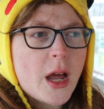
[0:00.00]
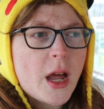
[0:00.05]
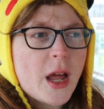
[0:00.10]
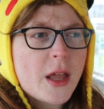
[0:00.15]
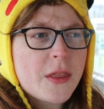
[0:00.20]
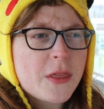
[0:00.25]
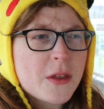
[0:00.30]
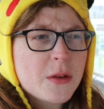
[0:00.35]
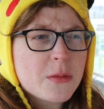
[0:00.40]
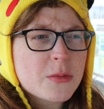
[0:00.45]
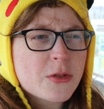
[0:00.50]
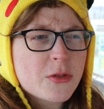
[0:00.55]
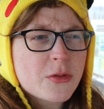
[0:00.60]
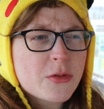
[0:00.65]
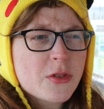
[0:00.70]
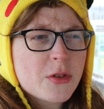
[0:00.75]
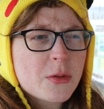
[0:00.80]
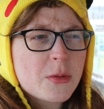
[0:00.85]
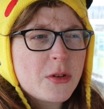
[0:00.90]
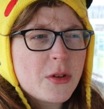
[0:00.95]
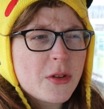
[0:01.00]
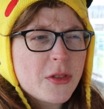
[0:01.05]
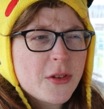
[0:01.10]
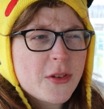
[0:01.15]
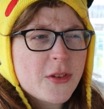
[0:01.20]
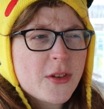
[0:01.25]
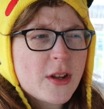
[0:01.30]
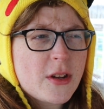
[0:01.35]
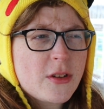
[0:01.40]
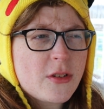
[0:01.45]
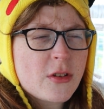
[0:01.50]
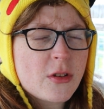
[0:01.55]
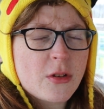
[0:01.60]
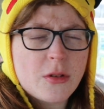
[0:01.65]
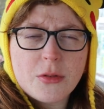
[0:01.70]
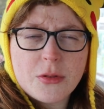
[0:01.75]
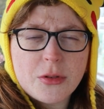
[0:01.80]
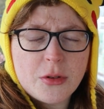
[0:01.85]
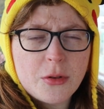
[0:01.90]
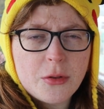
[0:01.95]
And there was also another station
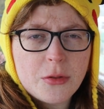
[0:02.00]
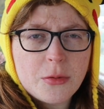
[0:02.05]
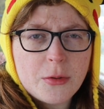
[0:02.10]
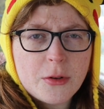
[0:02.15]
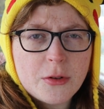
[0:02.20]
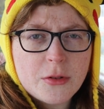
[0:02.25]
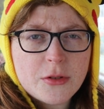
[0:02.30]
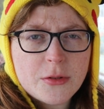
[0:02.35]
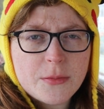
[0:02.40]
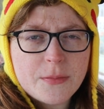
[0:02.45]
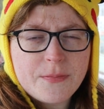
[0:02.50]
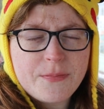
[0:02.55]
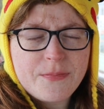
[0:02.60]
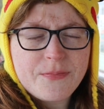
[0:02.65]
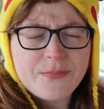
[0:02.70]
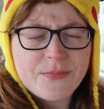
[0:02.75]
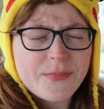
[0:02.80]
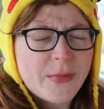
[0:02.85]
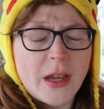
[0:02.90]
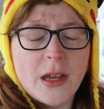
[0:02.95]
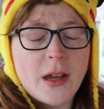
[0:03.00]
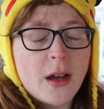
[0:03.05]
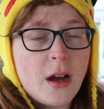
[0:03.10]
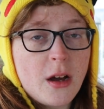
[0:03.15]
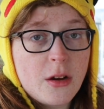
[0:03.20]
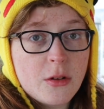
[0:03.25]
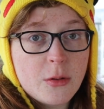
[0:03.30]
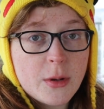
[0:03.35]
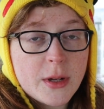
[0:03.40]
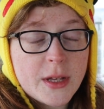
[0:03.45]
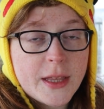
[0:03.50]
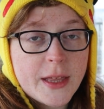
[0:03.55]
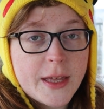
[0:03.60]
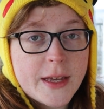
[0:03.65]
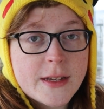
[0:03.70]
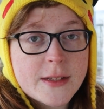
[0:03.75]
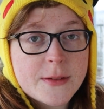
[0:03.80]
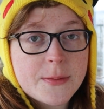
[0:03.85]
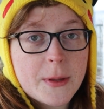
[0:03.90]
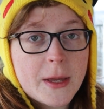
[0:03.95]
called North Walsham. I'll quickly
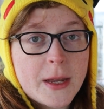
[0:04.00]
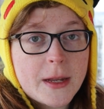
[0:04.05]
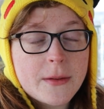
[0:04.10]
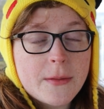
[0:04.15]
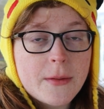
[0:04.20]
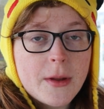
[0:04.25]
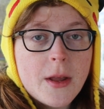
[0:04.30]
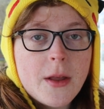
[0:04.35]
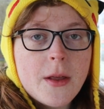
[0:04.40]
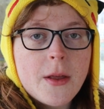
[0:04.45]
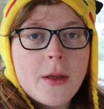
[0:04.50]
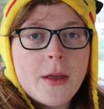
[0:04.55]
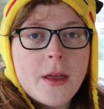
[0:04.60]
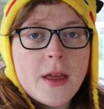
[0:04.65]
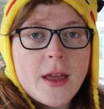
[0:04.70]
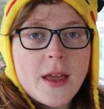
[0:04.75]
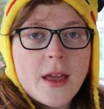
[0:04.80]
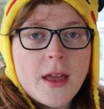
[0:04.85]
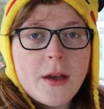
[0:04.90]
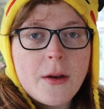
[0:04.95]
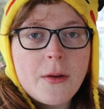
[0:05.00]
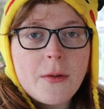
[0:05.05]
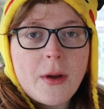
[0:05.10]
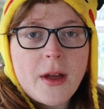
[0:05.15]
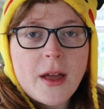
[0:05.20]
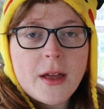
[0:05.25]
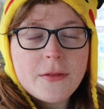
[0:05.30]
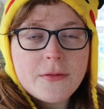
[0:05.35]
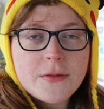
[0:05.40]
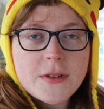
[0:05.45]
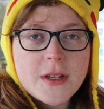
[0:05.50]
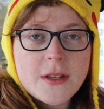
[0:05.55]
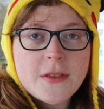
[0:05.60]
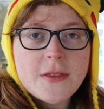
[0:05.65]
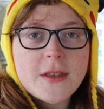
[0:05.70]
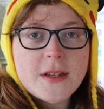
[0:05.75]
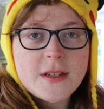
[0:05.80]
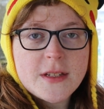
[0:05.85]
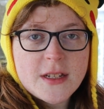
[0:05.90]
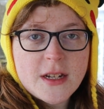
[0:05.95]
explain. After
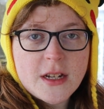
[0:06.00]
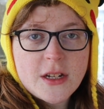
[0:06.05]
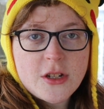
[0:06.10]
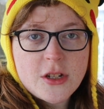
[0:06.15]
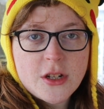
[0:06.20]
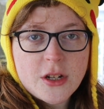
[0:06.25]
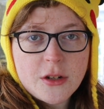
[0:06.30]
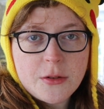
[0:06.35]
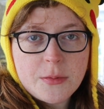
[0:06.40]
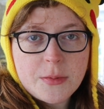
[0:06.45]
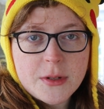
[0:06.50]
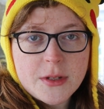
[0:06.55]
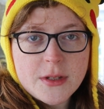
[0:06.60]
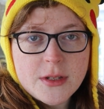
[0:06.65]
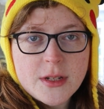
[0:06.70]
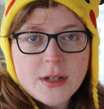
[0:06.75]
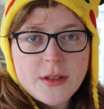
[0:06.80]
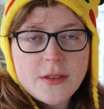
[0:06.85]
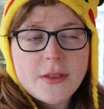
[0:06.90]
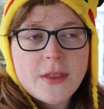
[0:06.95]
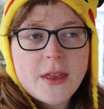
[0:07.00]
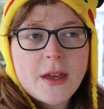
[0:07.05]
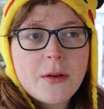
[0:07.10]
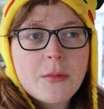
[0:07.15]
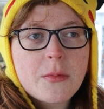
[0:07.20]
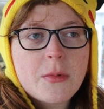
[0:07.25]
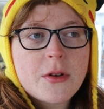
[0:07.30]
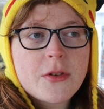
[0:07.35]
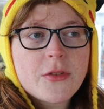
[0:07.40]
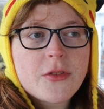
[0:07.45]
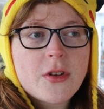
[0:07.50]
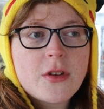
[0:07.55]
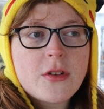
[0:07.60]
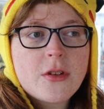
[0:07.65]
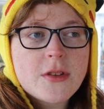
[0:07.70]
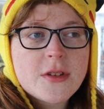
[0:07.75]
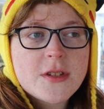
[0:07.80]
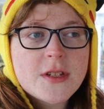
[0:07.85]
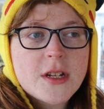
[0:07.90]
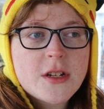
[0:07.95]
this station opened, there was
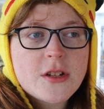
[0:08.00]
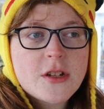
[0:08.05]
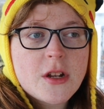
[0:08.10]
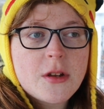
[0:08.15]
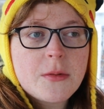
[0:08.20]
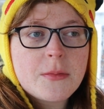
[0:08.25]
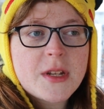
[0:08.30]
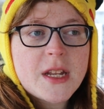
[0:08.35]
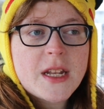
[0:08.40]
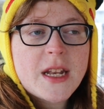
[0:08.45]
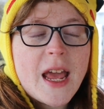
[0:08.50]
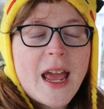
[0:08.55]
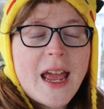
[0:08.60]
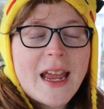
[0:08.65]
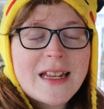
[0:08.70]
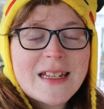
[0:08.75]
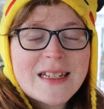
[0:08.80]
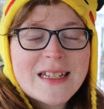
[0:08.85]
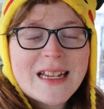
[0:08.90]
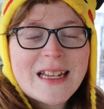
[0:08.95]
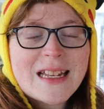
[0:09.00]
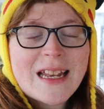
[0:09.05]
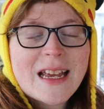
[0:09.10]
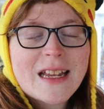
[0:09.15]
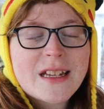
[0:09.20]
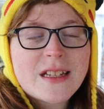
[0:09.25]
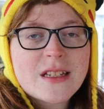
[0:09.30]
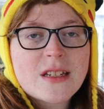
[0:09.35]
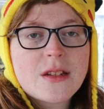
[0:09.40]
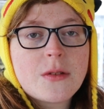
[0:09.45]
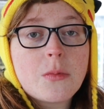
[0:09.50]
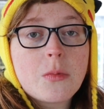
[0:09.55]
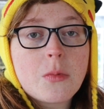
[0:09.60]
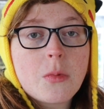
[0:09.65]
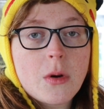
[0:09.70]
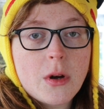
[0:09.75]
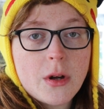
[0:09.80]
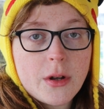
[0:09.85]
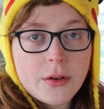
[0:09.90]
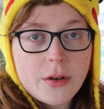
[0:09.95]
another station opened in
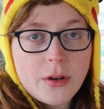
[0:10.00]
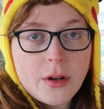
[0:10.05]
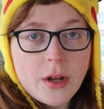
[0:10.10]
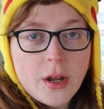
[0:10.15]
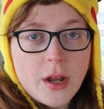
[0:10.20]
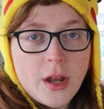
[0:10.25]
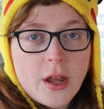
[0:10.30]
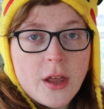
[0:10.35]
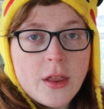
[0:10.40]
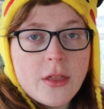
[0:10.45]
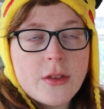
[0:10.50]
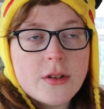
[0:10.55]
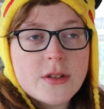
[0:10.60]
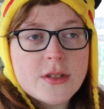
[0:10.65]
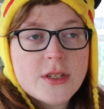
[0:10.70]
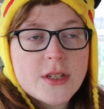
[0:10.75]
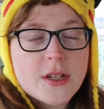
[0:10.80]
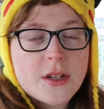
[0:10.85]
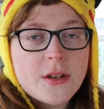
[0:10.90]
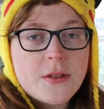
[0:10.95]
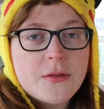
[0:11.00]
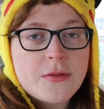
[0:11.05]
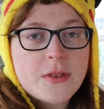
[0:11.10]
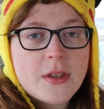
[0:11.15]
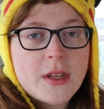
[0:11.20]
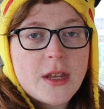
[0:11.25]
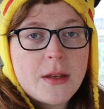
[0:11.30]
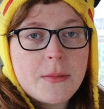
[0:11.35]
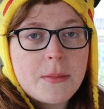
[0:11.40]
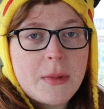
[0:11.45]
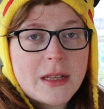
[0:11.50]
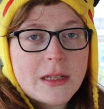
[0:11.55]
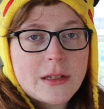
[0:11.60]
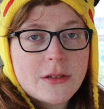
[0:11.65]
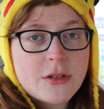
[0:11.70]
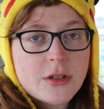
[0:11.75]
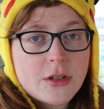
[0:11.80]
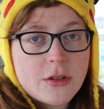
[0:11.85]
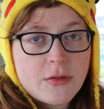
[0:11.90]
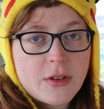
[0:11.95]
1881 that served the
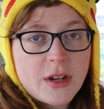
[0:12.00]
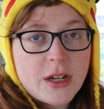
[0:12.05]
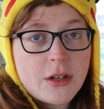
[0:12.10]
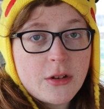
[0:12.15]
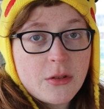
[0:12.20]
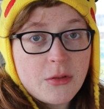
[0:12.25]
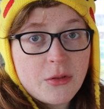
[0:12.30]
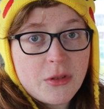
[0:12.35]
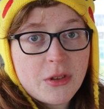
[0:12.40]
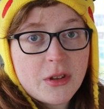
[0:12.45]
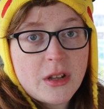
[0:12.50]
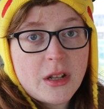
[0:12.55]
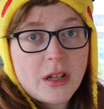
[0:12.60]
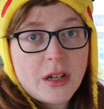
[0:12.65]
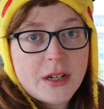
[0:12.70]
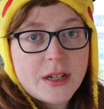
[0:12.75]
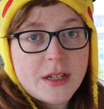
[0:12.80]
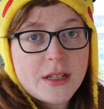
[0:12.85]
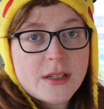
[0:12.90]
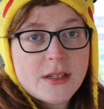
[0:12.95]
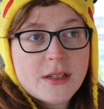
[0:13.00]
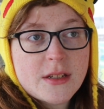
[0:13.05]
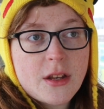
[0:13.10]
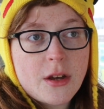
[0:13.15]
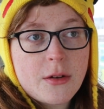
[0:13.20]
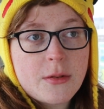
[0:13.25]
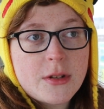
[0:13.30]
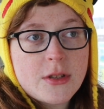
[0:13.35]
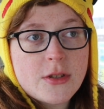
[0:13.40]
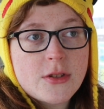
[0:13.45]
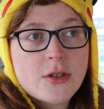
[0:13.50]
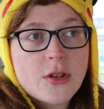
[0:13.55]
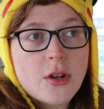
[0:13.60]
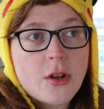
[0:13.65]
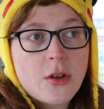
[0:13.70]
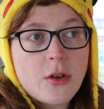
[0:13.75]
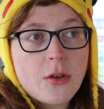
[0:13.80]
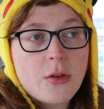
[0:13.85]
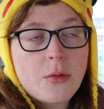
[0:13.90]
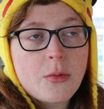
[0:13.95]
Midland and Great Northern lines going
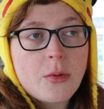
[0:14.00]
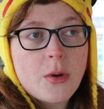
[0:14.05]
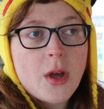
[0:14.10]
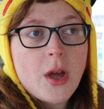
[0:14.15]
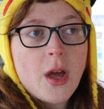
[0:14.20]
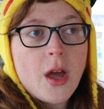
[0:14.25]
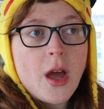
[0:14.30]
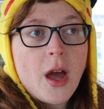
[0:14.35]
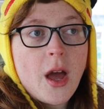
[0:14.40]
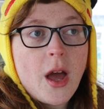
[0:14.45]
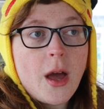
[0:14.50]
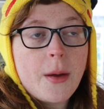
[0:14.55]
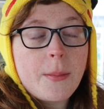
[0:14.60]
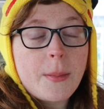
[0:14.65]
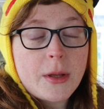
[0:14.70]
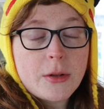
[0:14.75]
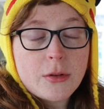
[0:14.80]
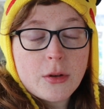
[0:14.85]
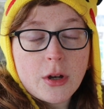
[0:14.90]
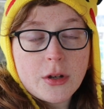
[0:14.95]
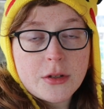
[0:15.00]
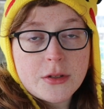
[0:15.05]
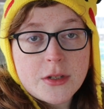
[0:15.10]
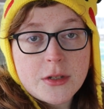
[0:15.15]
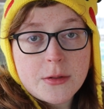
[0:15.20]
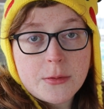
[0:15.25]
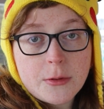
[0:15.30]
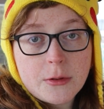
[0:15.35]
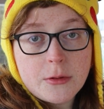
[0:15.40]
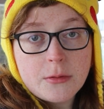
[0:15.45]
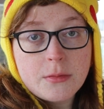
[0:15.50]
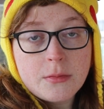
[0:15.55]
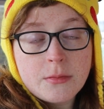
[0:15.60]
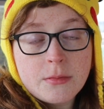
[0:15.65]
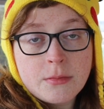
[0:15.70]
to Melton Constable